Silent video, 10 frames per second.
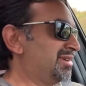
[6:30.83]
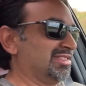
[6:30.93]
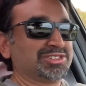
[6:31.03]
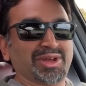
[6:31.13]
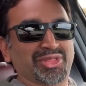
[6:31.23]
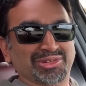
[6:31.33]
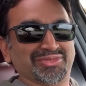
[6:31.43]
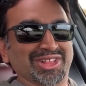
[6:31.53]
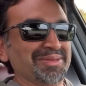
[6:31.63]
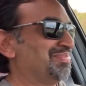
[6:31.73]
there's my third
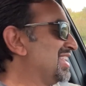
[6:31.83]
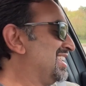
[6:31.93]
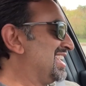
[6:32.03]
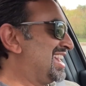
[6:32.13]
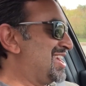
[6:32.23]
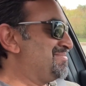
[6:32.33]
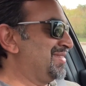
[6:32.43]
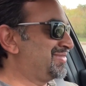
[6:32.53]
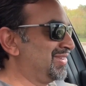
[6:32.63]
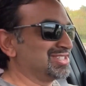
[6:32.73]
flub,
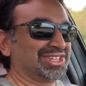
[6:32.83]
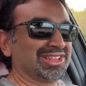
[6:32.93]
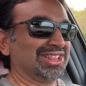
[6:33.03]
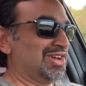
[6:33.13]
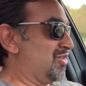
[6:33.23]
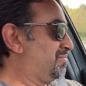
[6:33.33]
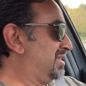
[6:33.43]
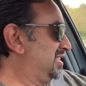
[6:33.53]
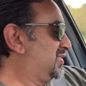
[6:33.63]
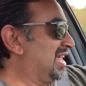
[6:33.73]
it feels a little low,
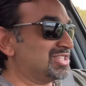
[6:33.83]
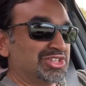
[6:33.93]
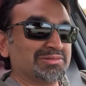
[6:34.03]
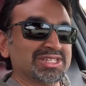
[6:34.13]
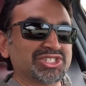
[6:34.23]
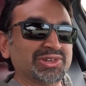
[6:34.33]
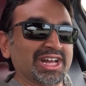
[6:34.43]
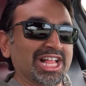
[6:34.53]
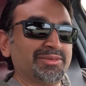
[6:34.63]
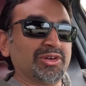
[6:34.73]
but you can actually rest your
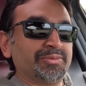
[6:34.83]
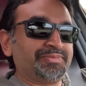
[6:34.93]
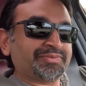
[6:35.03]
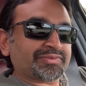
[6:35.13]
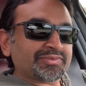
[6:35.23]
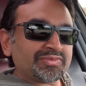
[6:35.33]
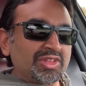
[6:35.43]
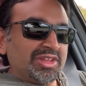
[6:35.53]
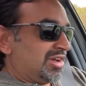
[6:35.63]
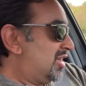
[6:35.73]
elbow
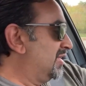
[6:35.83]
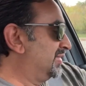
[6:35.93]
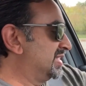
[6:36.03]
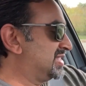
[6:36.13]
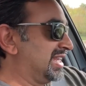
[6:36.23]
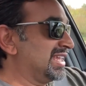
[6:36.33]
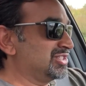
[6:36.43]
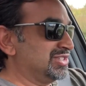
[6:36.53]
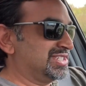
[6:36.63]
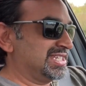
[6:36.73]
on this and it
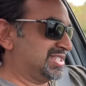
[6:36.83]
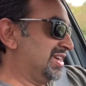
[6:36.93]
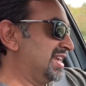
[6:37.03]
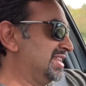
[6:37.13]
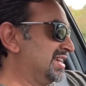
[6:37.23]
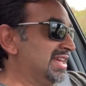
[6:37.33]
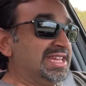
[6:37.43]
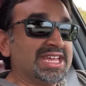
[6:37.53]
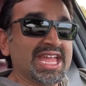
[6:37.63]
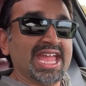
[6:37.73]
actually sits tight,
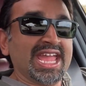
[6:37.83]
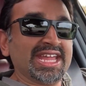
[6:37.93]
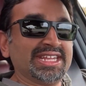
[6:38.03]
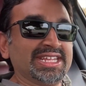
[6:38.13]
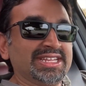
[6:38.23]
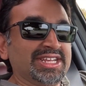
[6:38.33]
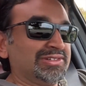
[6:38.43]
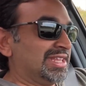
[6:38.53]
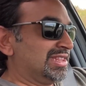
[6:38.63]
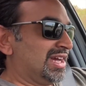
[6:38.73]
and it
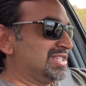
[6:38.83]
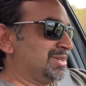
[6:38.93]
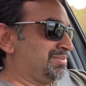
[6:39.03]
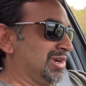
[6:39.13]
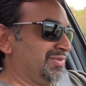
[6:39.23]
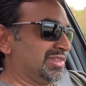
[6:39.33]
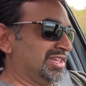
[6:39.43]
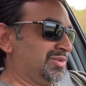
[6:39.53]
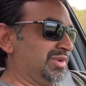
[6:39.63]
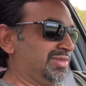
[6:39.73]
nearly lines up
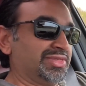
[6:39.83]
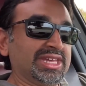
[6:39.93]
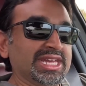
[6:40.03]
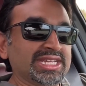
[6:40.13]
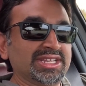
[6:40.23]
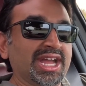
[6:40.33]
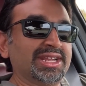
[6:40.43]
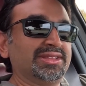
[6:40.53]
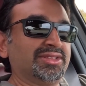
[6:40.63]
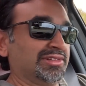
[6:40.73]
perfectly with the
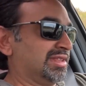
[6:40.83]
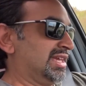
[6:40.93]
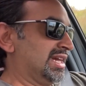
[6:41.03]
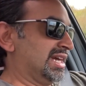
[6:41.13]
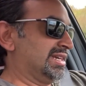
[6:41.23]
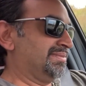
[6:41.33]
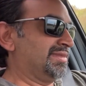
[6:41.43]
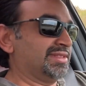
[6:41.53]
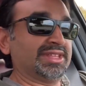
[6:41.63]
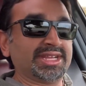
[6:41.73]

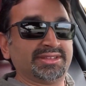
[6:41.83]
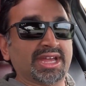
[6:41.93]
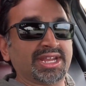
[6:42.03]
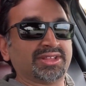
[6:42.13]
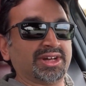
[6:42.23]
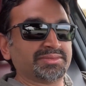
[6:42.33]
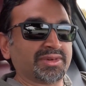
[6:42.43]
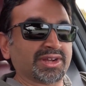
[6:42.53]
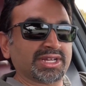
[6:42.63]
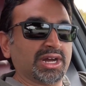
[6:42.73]
9 o'clock
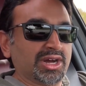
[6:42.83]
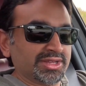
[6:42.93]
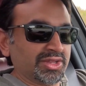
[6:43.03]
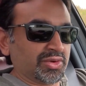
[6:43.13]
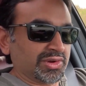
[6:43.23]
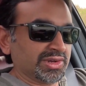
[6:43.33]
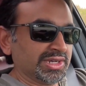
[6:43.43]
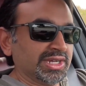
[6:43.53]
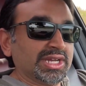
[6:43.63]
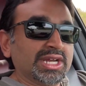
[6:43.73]
mark on your
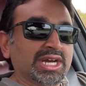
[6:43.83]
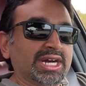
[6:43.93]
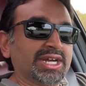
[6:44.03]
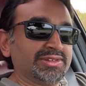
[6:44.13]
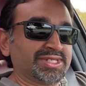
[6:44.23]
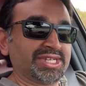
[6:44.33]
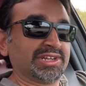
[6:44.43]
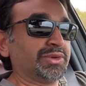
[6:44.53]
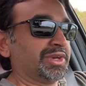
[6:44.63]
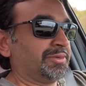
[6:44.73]

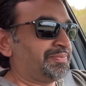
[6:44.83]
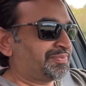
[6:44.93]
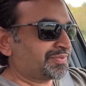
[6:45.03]
steering wheel.